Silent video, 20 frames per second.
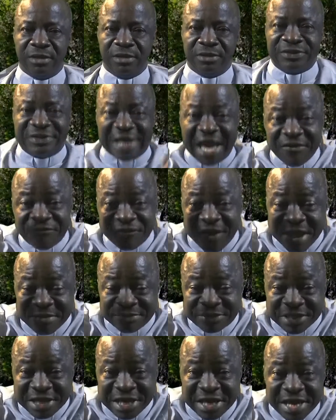
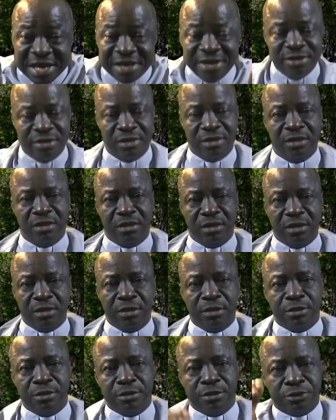self-emptying
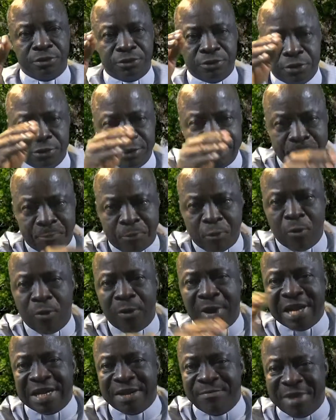to the
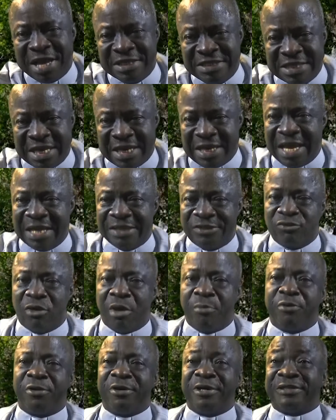poor and the marginalized, to
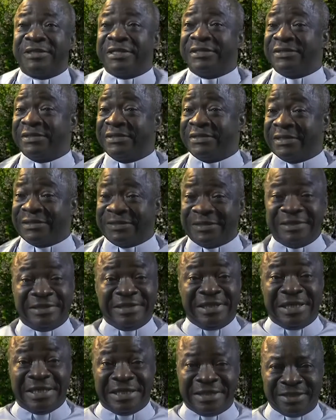our brothers and sisters,
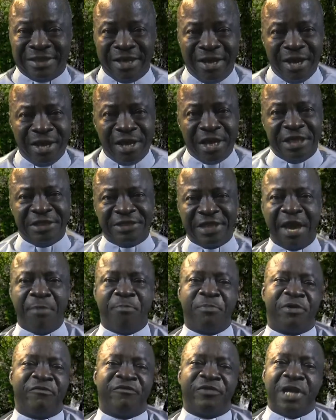indeed, is a
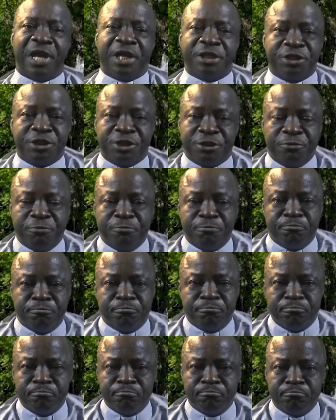privilege.
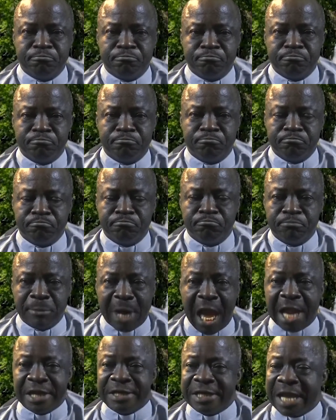
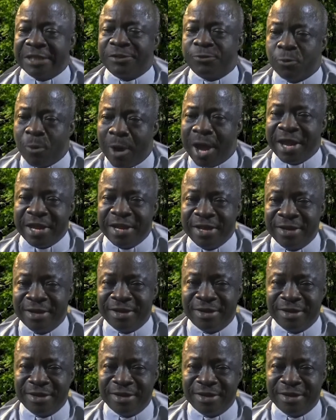And that's why